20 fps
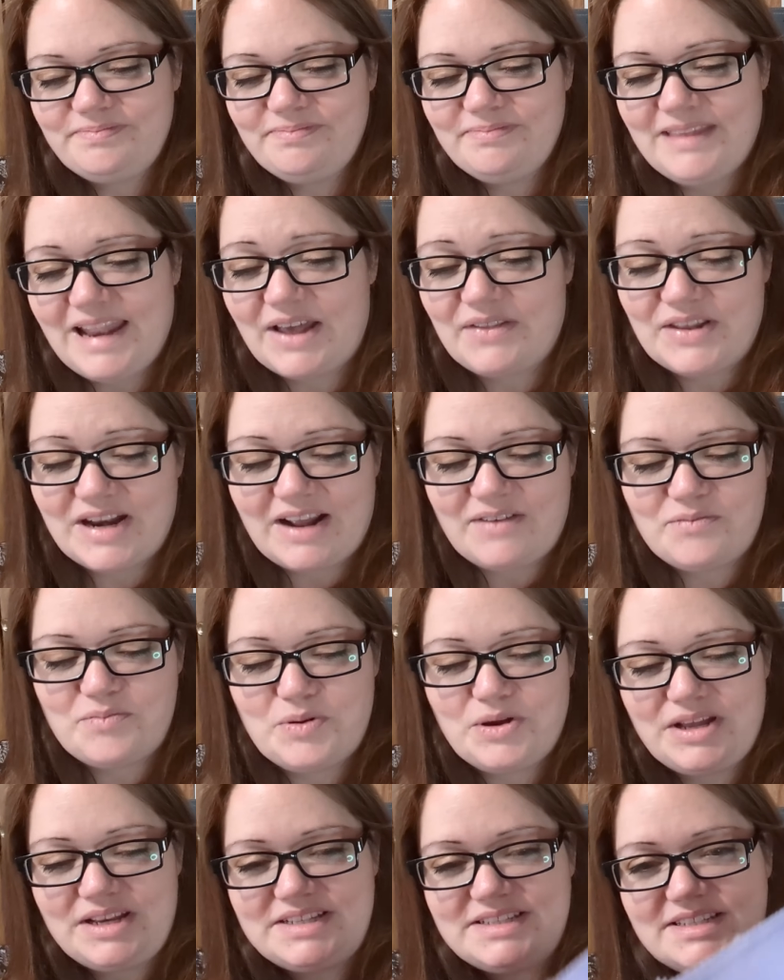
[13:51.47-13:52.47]
now that I've
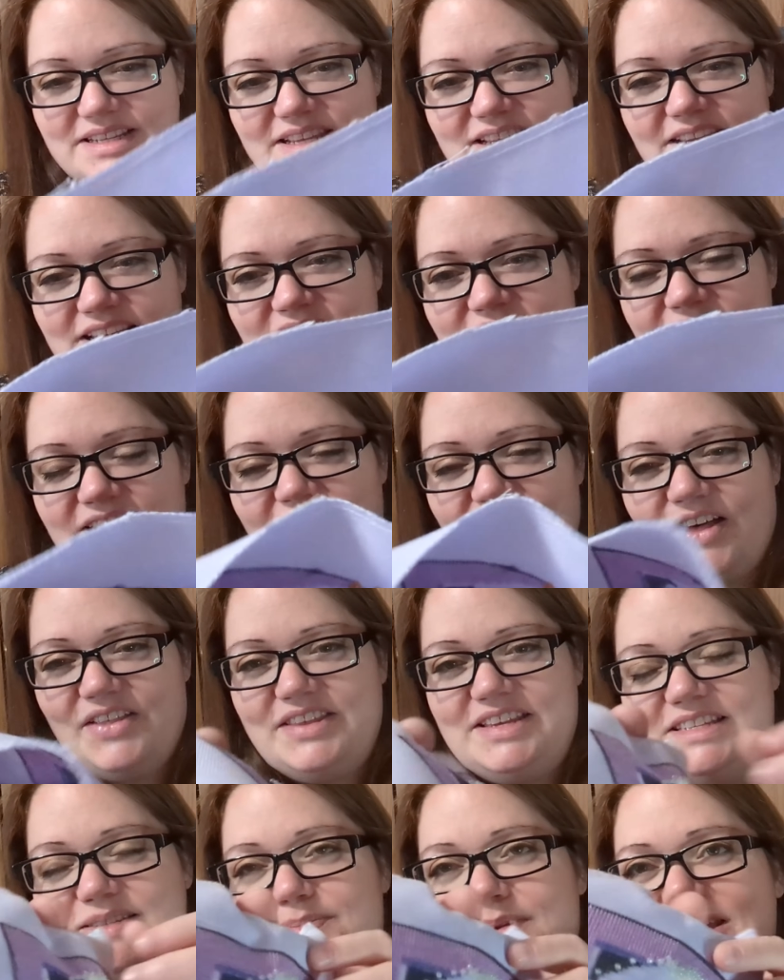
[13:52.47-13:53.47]
put all
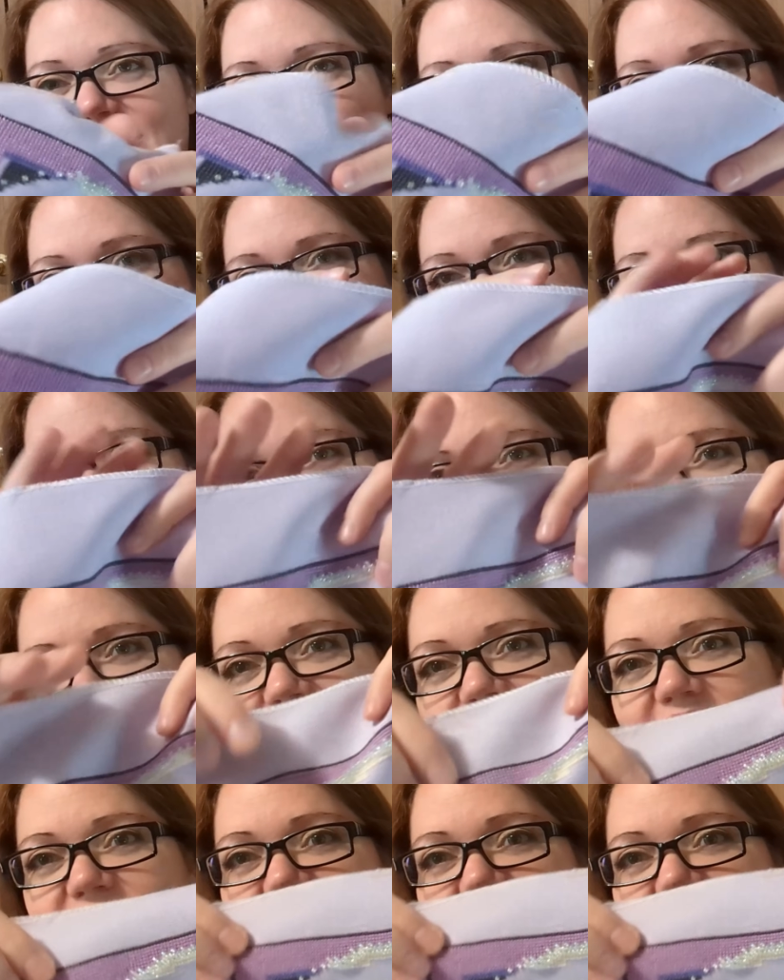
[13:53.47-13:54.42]
these beads on here,